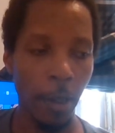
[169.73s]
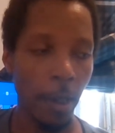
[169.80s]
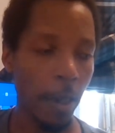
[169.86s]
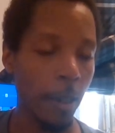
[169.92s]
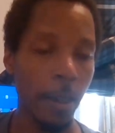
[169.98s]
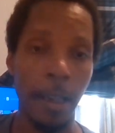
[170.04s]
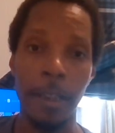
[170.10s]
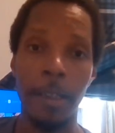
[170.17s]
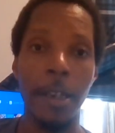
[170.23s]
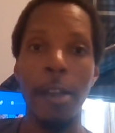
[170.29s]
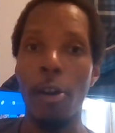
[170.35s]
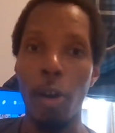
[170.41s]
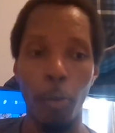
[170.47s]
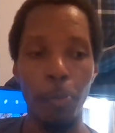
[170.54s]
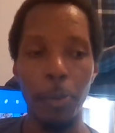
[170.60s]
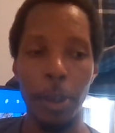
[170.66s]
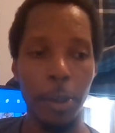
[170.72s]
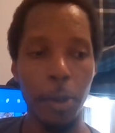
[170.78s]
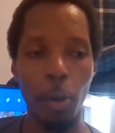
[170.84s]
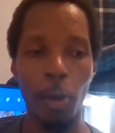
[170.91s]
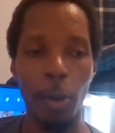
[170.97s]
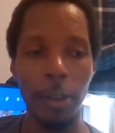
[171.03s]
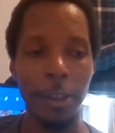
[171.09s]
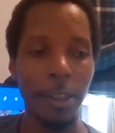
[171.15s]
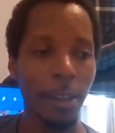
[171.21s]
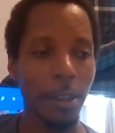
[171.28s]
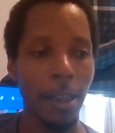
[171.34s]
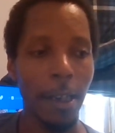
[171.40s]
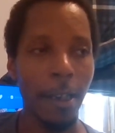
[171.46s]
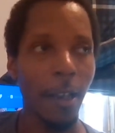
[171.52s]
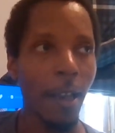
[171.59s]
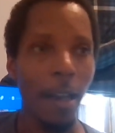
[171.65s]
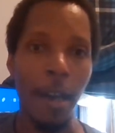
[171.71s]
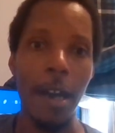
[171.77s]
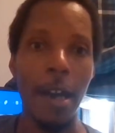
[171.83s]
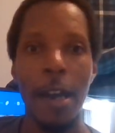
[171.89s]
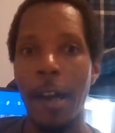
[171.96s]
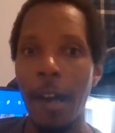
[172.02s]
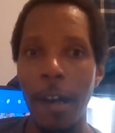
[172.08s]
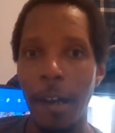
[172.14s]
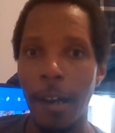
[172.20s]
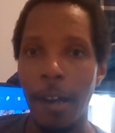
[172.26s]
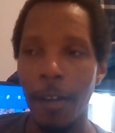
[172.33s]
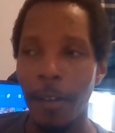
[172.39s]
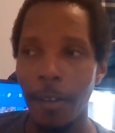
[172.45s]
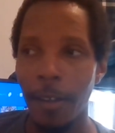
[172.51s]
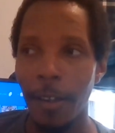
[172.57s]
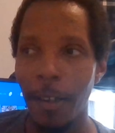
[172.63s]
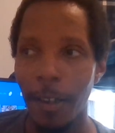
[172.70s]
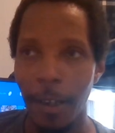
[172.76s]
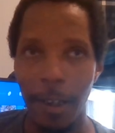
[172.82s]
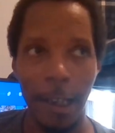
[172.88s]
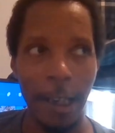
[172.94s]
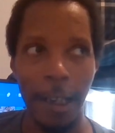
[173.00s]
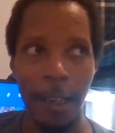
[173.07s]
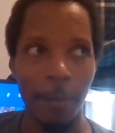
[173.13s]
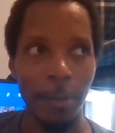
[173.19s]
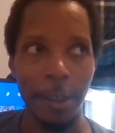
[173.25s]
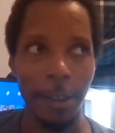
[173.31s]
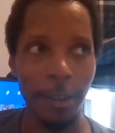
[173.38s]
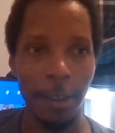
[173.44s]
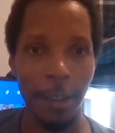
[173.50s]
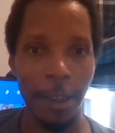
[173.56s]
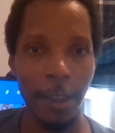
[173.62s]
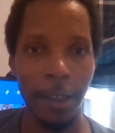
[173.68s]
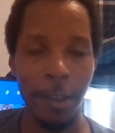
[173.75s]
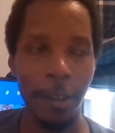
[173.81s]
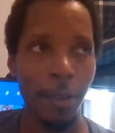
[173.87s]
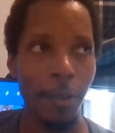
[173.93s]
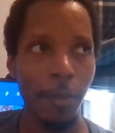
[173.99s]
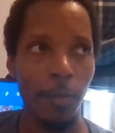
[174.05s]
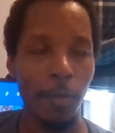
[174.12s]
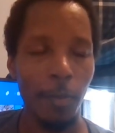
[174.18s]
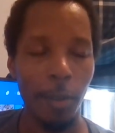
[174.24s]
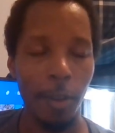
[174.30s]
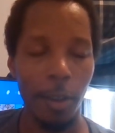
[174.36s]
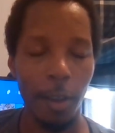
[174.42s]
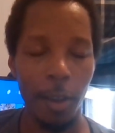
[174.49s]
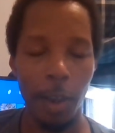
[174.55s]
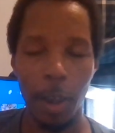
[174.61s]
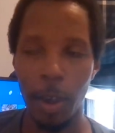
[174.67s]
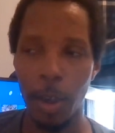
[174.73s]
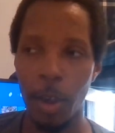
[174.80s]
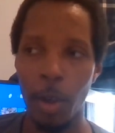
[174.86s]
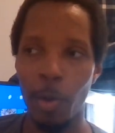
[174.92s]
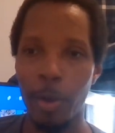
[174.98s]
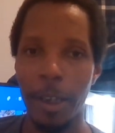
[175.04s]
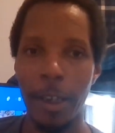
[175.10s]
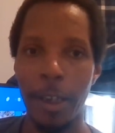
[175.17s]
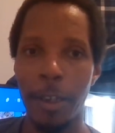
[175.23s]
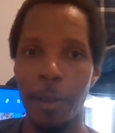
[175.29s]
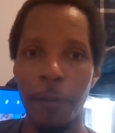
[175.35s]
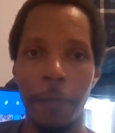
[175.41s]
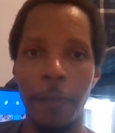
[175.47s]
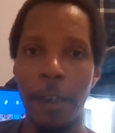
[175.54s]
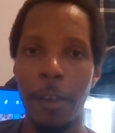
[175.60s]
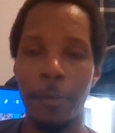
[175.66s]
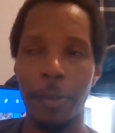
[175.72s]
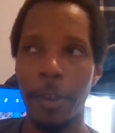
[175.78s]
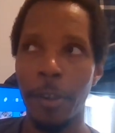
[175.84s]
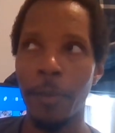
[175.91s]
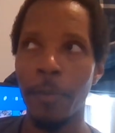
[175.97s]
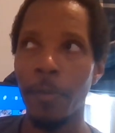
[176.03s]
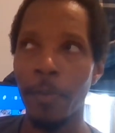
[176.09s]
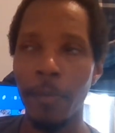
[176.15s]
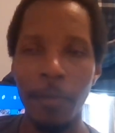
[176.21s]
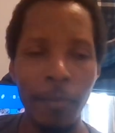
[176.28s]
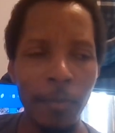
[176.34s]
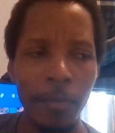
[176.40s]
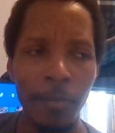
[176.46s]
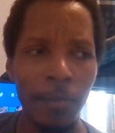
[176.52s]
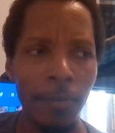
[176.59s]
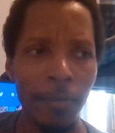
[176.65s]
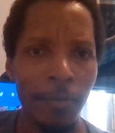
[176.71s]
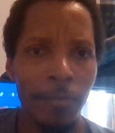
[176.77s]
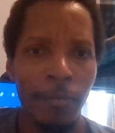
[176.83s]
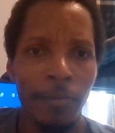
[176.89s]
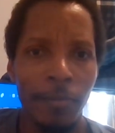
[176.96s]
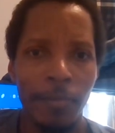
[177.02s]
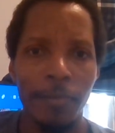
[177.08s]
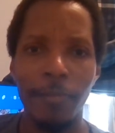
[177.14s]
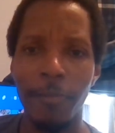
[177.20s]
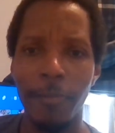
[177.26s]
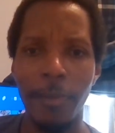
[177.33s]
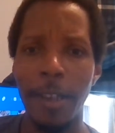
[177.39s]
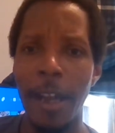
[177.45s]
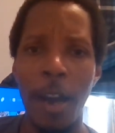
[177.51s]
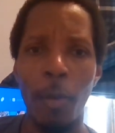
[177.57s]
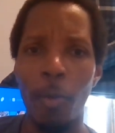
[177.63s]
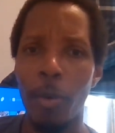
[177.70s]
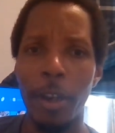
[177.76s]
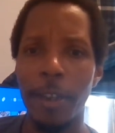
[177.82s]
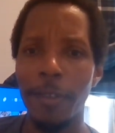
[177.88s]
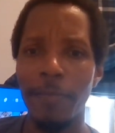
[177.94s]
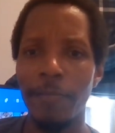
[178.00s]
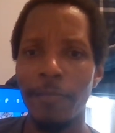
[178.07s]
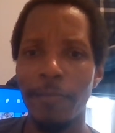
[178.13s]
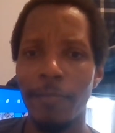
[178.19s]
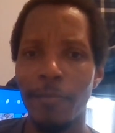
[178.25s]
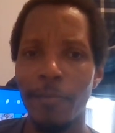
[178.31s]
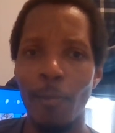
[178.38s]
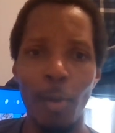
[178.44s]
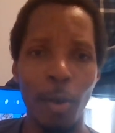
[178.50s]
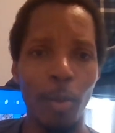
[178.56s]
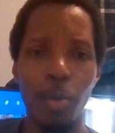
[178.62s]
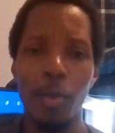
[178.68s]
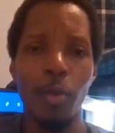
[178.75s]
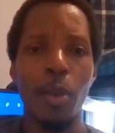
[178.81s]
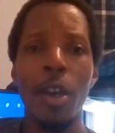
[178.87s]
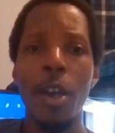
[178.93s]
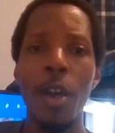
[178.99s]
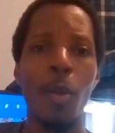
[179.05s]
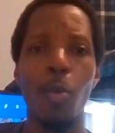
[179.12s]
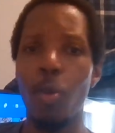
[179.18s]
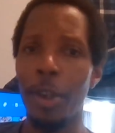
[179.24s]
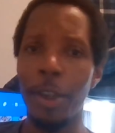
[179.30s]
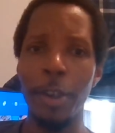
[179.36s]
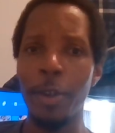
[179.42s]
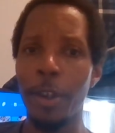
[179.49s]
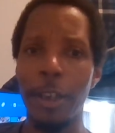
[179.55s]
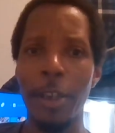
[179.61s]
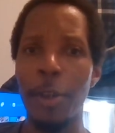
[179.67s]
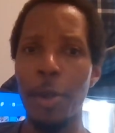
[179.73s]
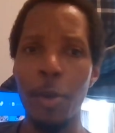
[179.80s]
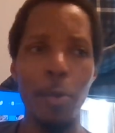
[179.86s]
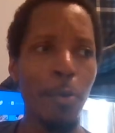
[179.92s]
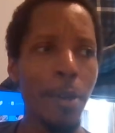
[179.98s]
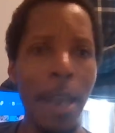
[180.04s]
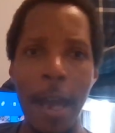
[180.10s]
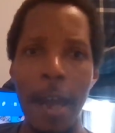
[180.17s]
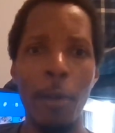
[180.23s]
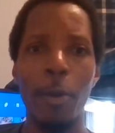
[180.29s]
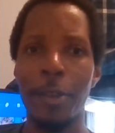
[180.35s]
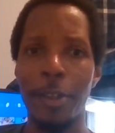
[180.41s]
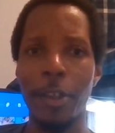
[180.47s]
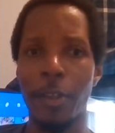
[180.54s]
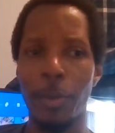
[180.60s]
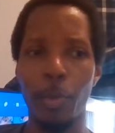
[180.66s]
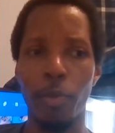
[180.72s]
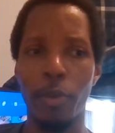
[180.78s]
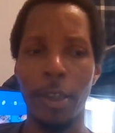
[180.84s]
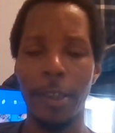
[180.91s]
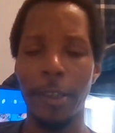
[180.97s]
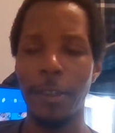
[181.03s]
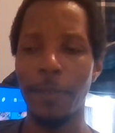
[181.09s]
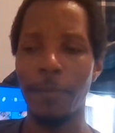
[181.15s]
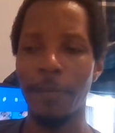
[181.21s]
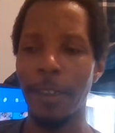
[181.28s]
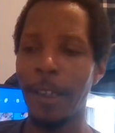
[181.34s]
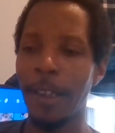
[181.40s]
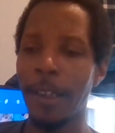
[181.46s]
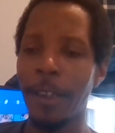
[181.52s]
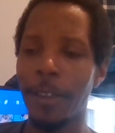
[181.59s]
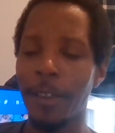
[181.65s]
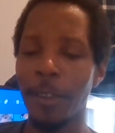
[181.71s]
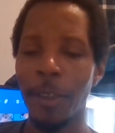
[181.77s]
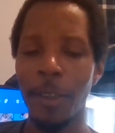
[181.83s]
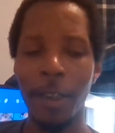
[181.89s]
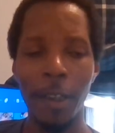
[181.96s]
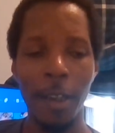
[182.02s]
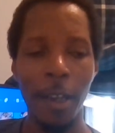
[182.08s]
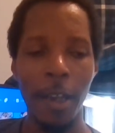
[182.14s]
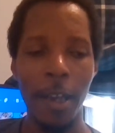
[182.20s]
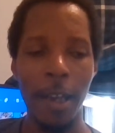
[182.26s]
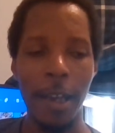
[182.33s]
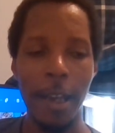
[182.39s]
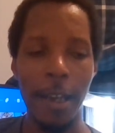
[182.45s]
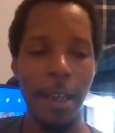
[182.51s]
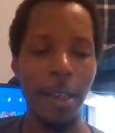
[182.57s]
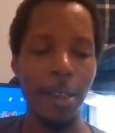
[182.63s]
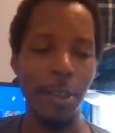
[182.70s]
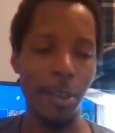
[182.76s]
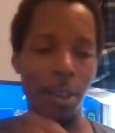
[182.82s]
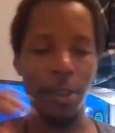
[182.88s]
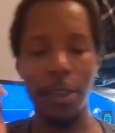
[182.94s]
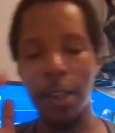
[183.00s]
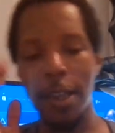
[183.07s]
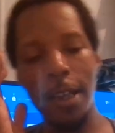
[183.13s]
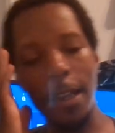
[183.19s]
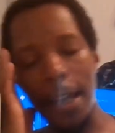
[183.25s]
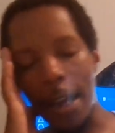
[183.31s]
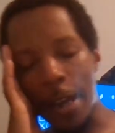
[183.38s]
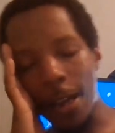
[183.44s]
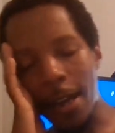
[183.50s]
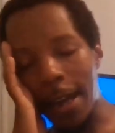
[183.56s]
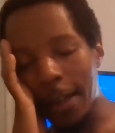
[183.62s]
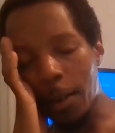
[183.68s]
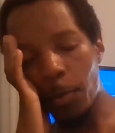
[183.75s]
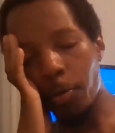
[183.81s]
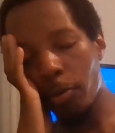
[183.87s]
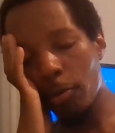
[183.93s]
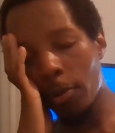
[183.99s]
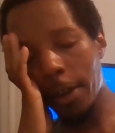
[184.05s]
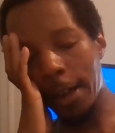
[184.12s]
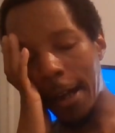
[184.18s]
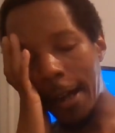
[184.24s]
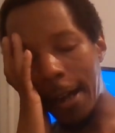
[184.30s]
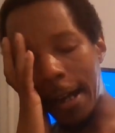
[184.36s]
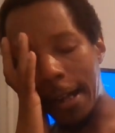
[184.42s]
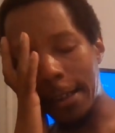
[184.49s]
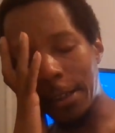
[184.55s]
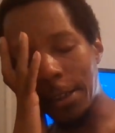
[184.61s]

And they open the door, and she's like, aha. And I'm just like, okay, you found them. Now what? What are you gonna do now at this point? Like, it's just at a point I